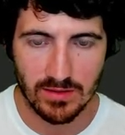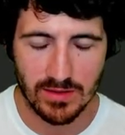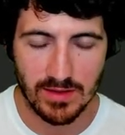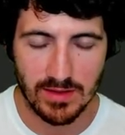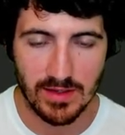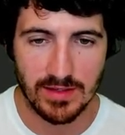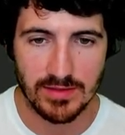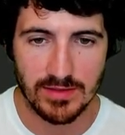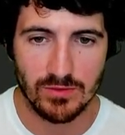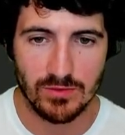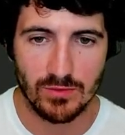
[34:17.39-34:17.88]

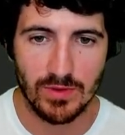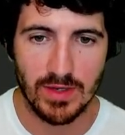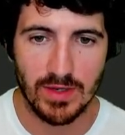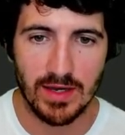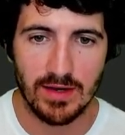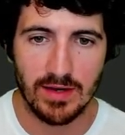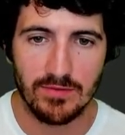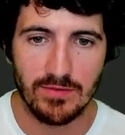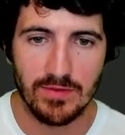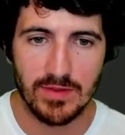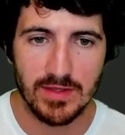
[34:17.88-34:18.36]
Yeah, so we
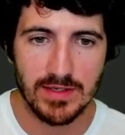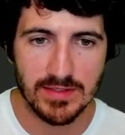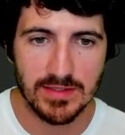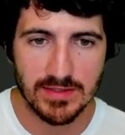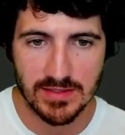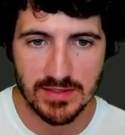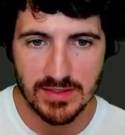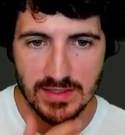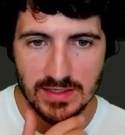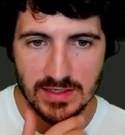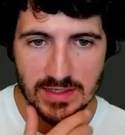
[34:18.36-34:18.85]
have
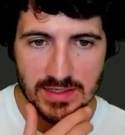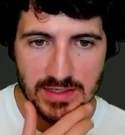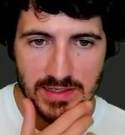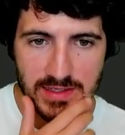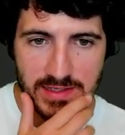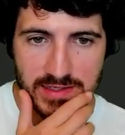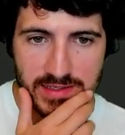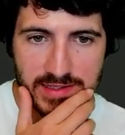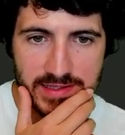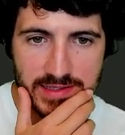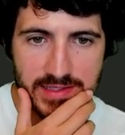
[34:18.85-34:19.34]
this
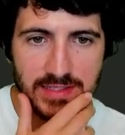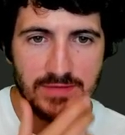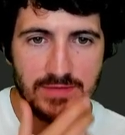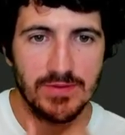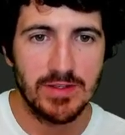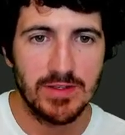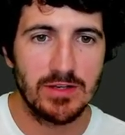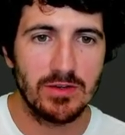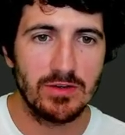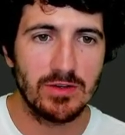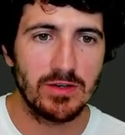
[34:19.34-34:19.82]

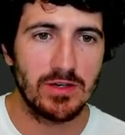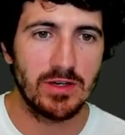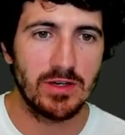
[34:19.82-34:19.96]
video